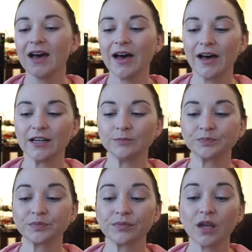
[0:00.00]

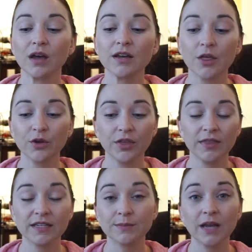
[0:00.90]
Another thing
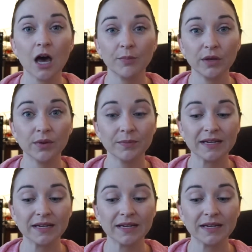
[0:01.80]
that's been helping with